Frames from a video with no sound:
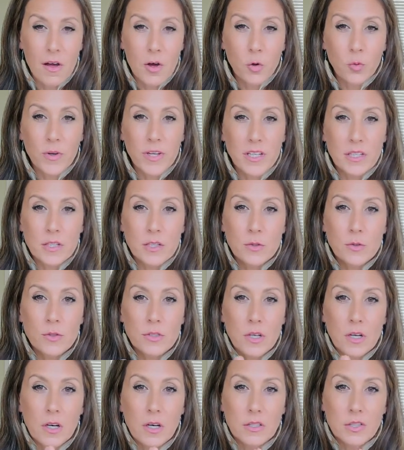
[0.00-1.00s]
we can
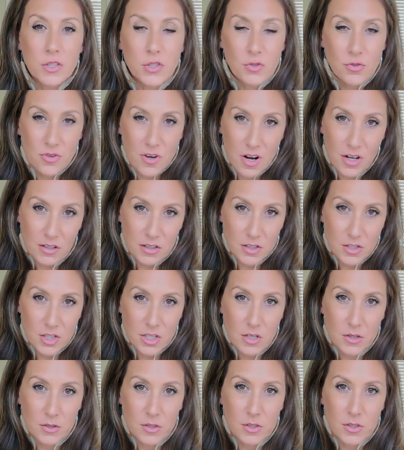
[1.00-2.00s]
use astrology
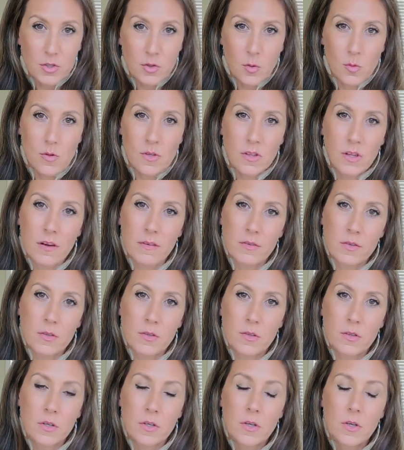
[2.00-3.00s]
on the soul
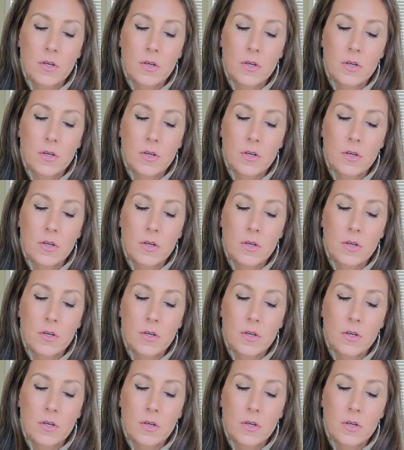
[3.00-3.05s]
level